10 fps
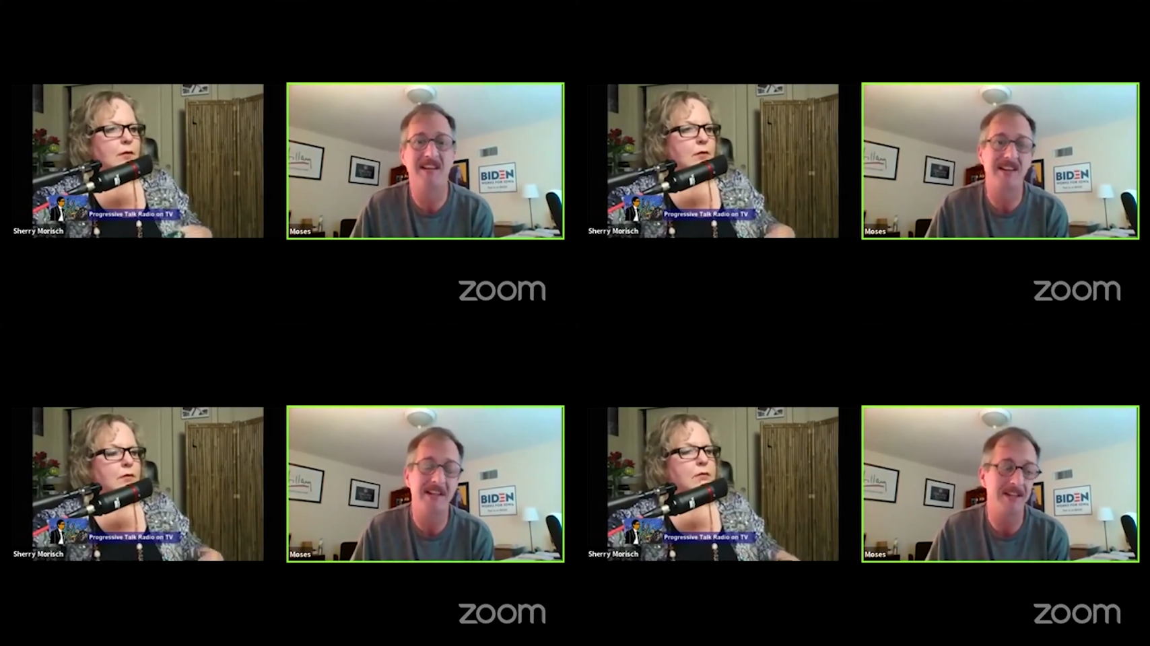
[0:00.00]

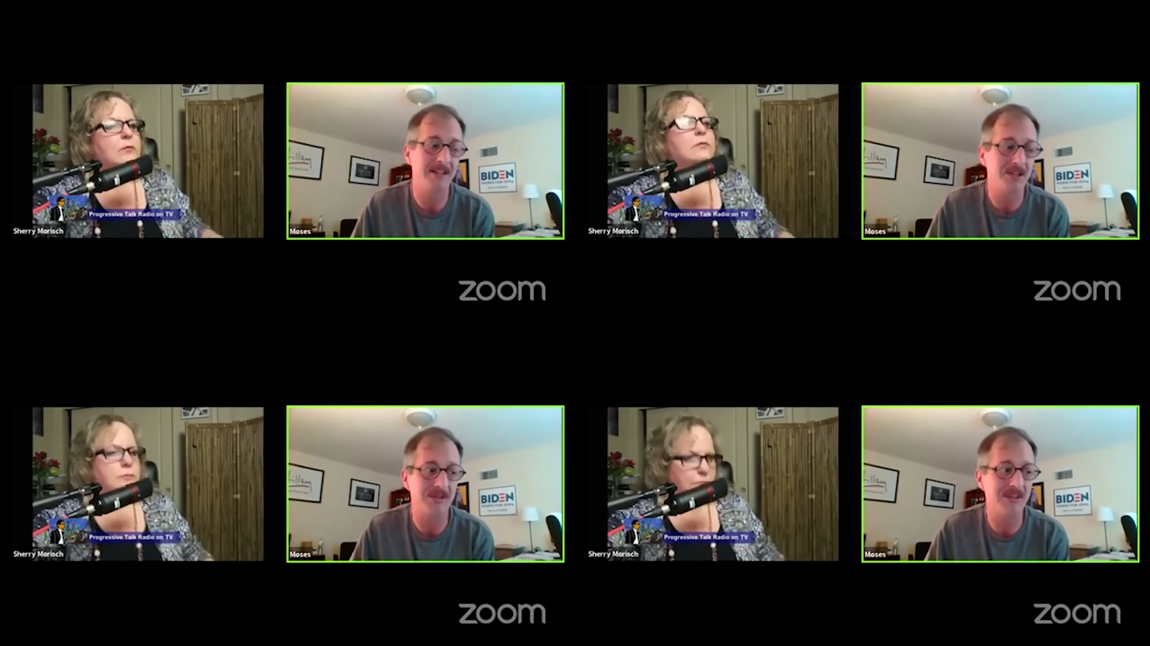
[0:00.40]
Speaker 1: I
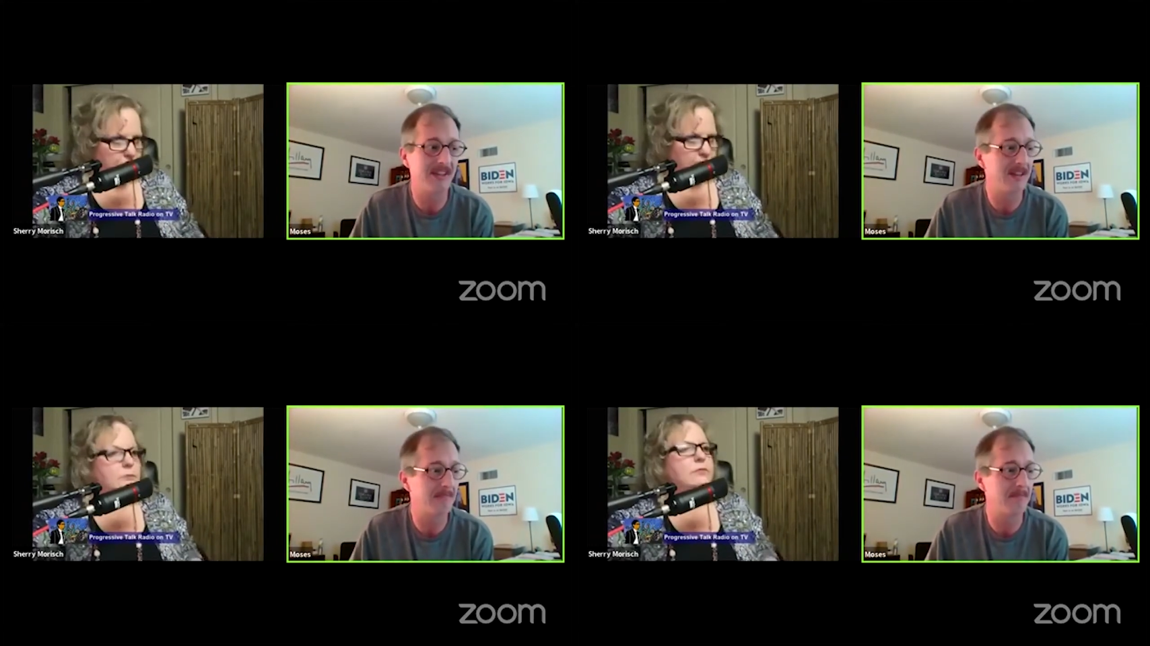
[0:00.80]

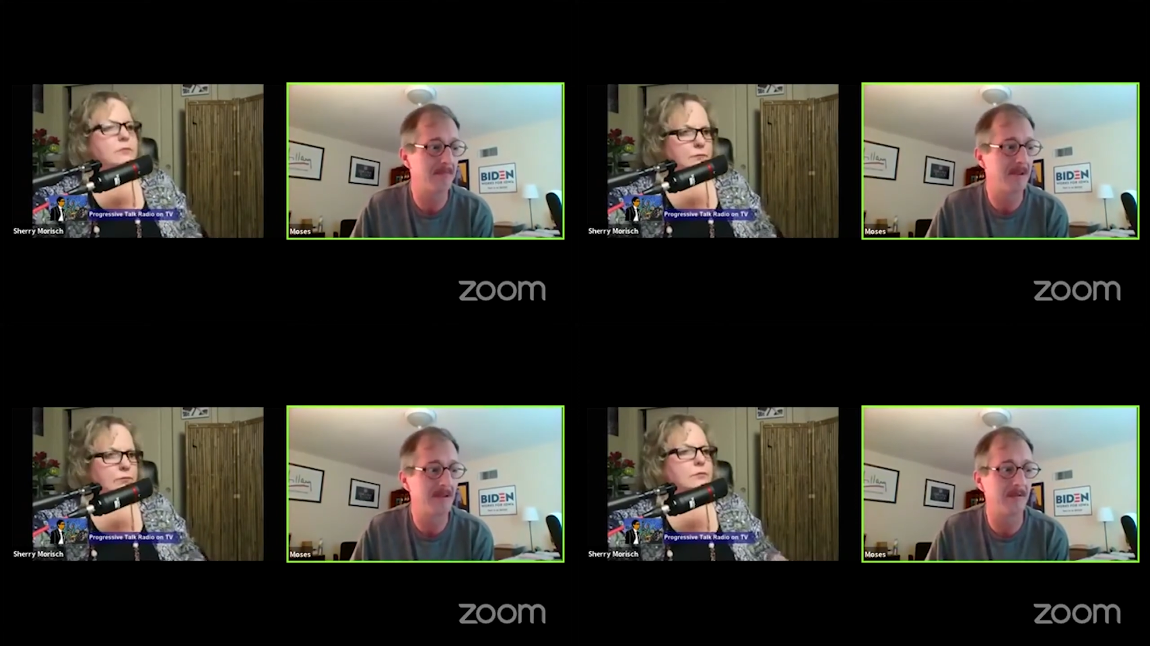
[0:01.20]
enjoy
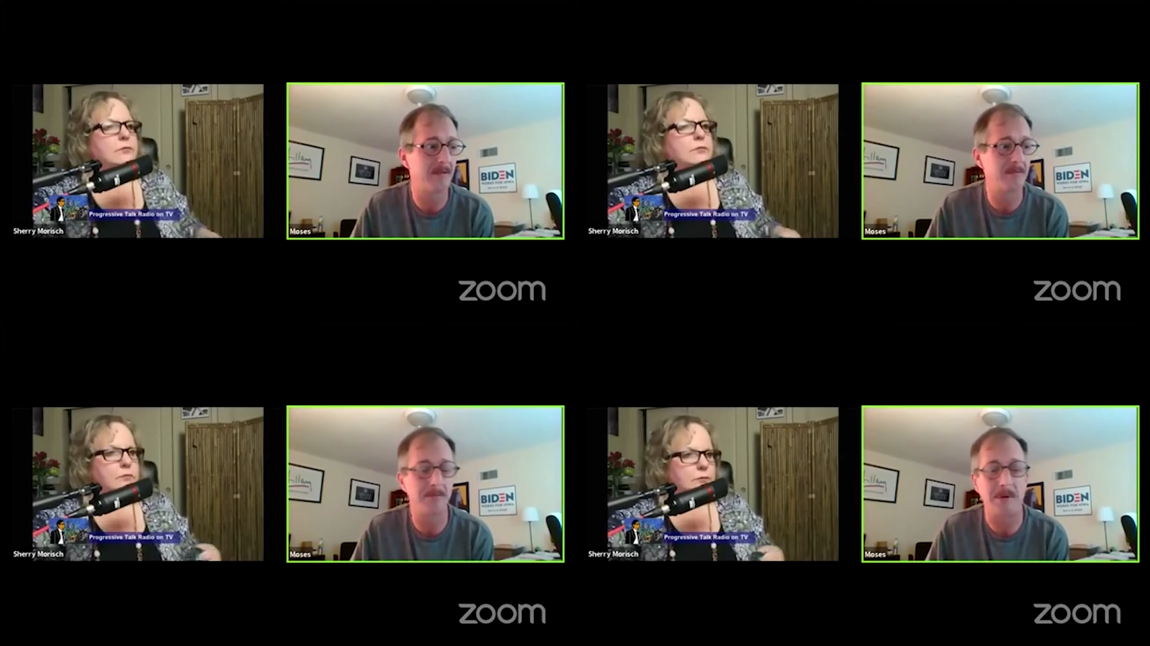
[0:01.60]

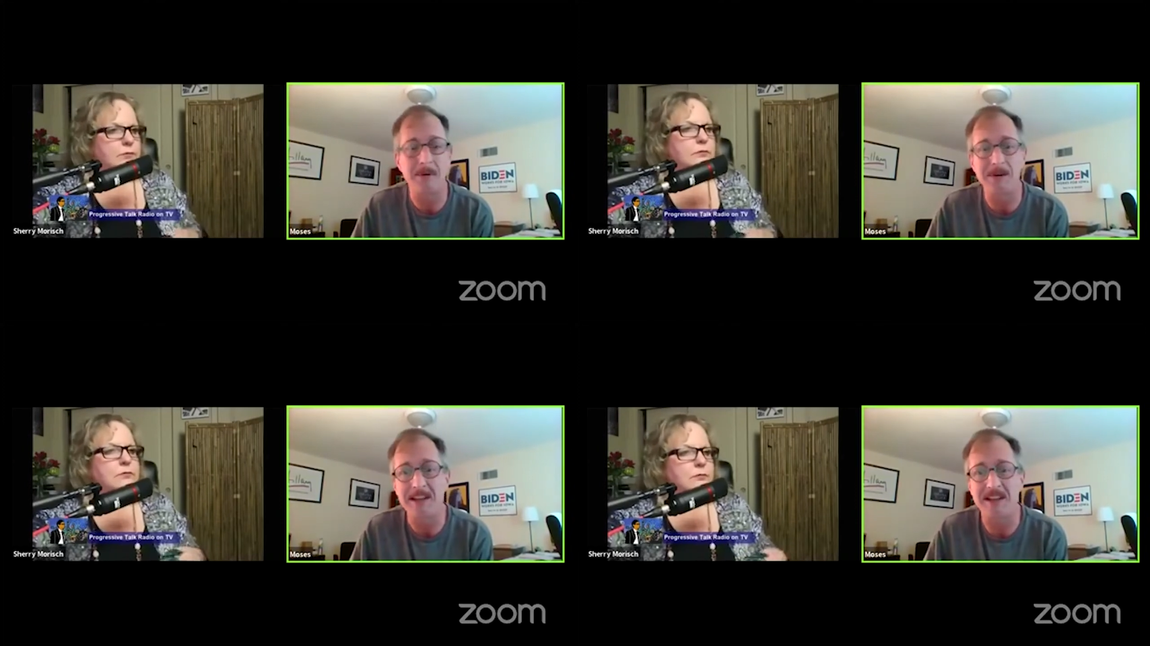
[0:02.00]

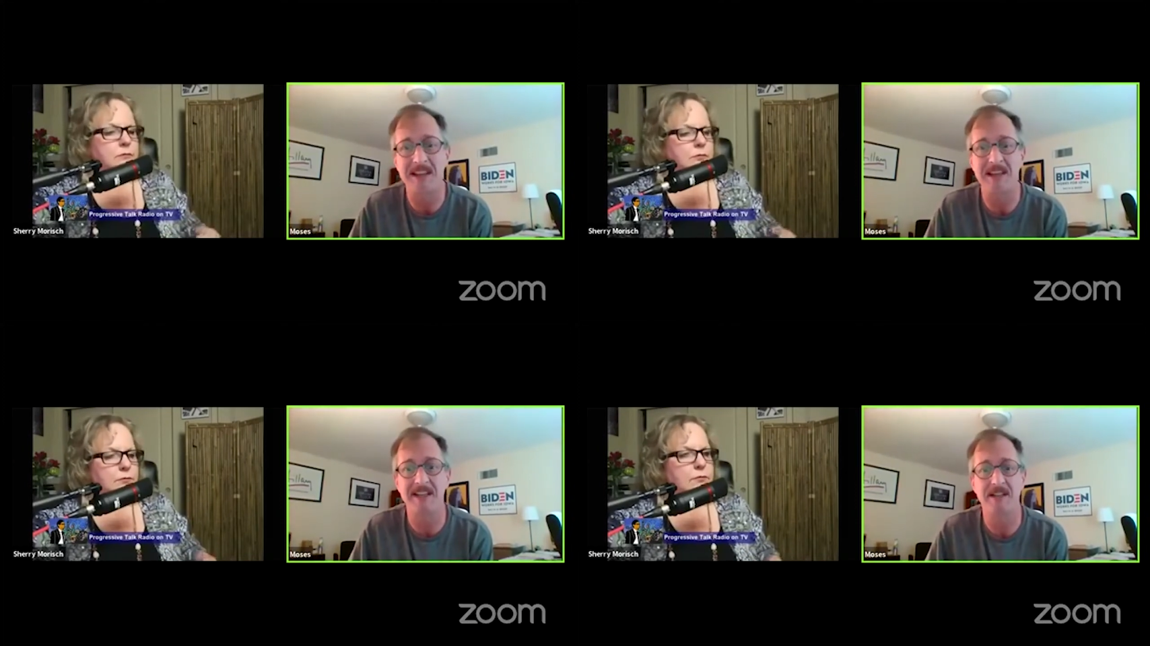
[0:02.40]
promoting a
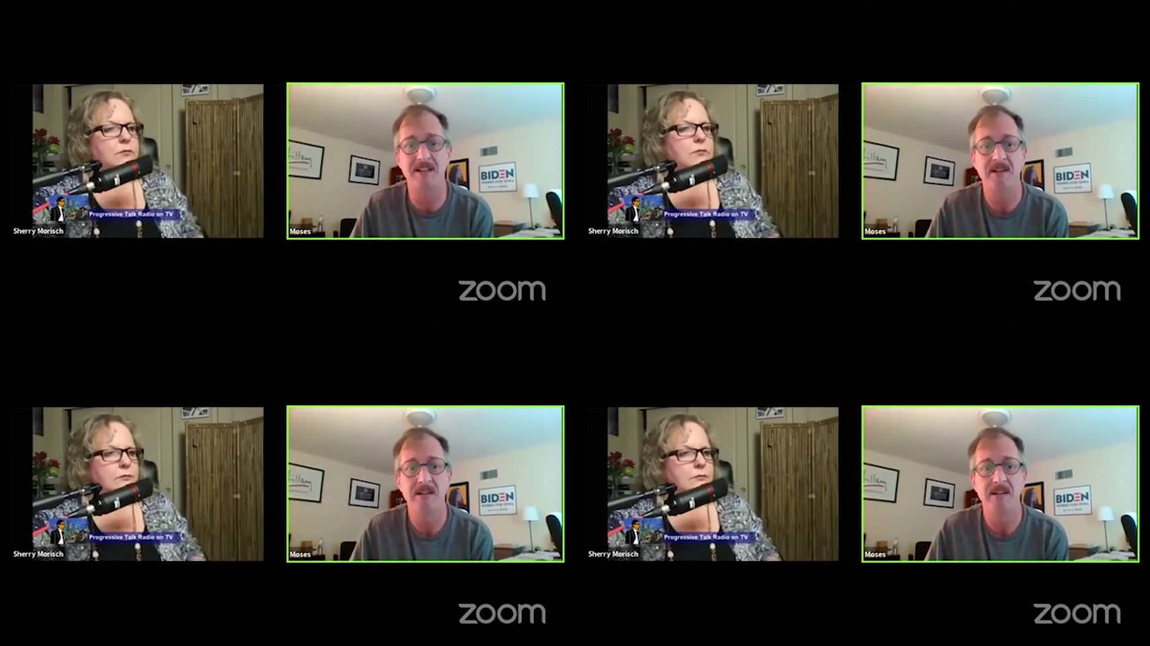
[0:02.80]
candidate